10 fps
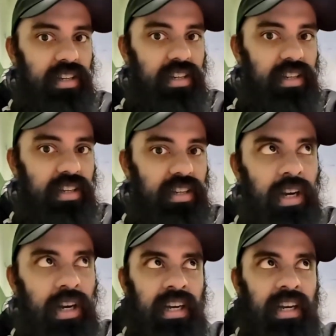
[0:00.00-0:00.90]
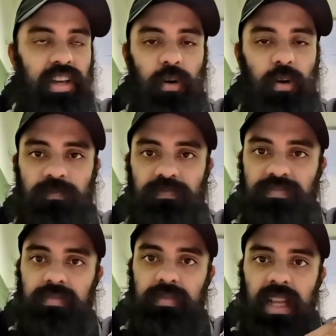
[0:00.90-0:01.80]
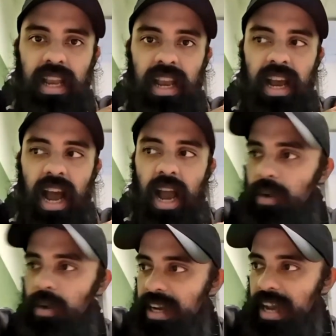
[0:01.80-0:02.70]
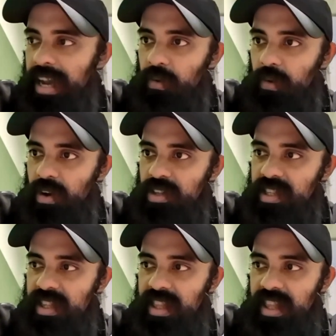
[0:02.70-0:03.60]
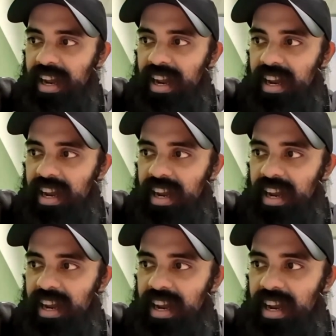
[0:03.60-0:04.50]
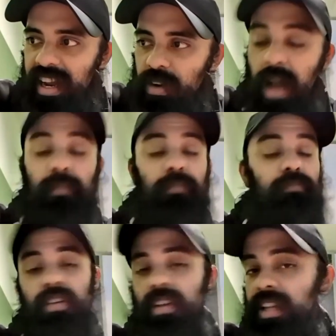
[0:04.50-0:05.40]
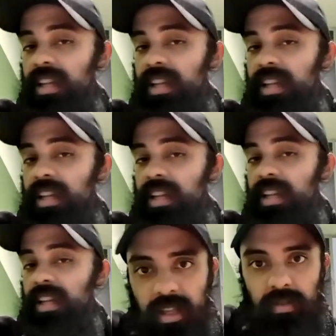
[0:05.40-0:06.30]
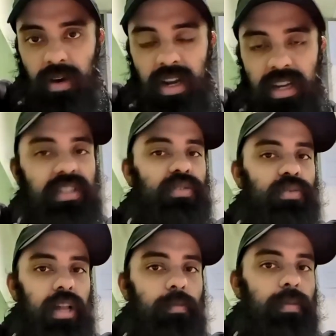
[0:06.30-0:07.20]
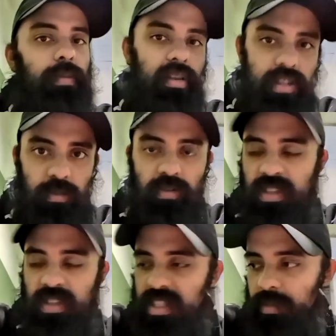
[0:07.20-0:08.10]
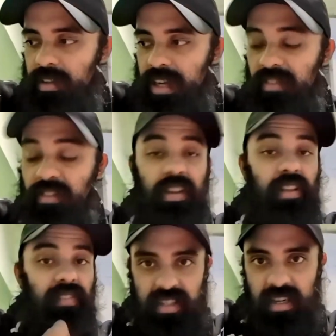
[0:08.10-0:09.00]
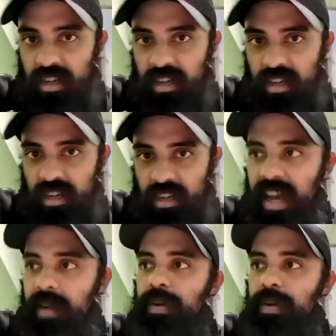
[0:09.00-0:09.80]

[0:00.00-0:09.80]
So, you know, I wanted to get across that, I'm really committed to disability rights as well. My parents are both disabled and have a really vested interest in that.